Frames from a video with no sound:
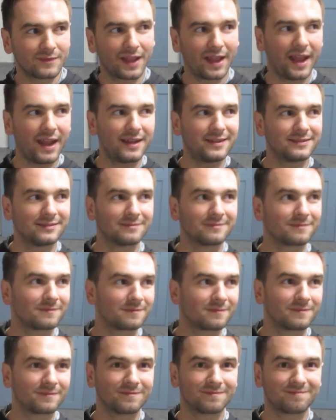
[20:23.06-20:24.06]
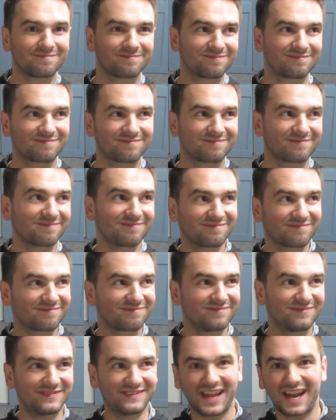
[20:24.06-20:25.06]
and
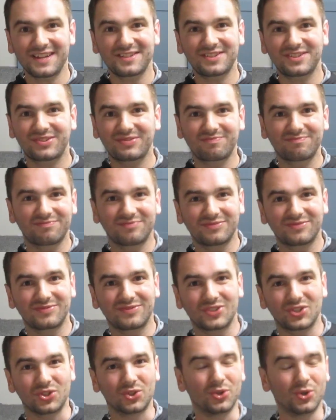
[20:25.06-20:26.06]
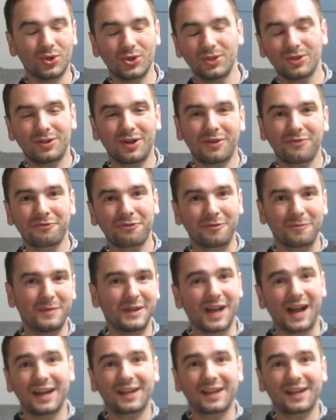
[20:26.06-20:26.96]
that's good enough for me.